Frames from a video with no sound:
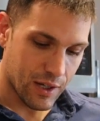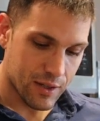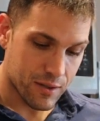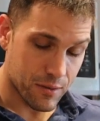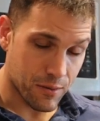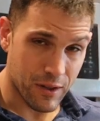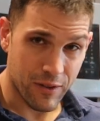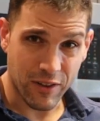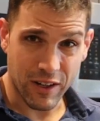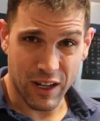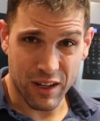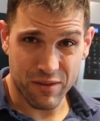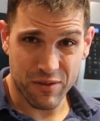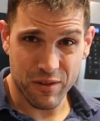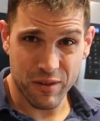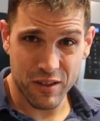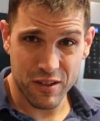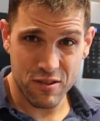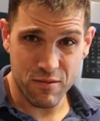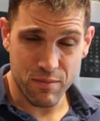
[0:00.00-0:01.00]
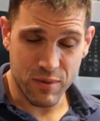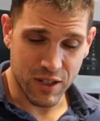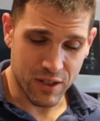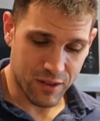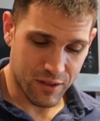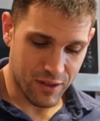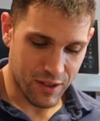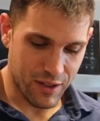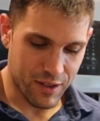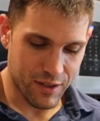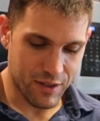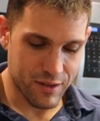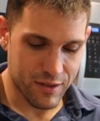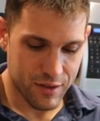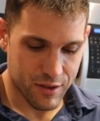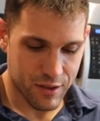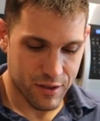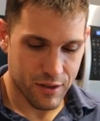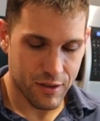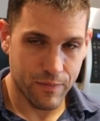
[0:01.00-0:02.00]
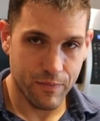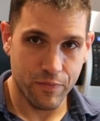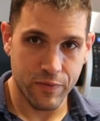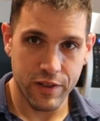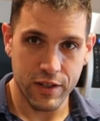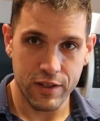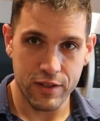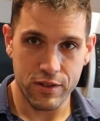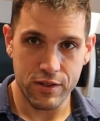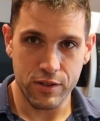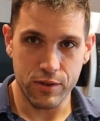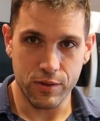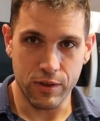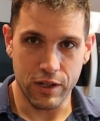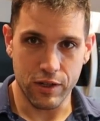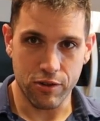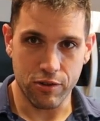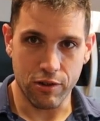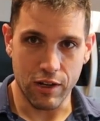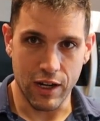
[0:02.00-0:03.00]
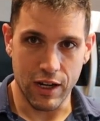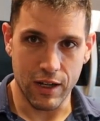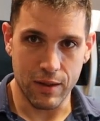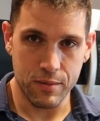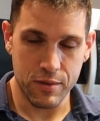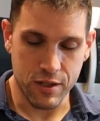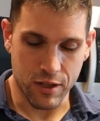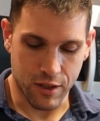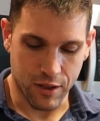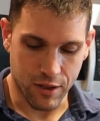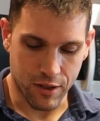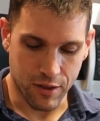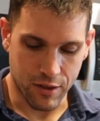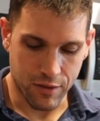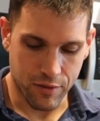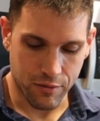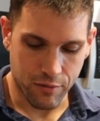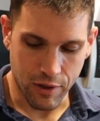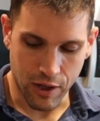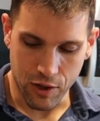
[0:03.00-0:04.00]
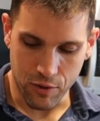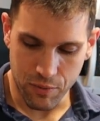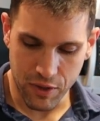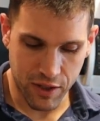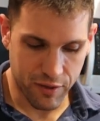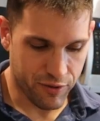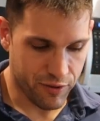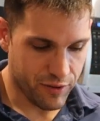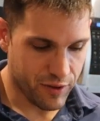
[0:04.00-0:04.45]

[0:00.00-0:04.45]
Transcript: So what I've got for this meal is 200 grams of ground beef.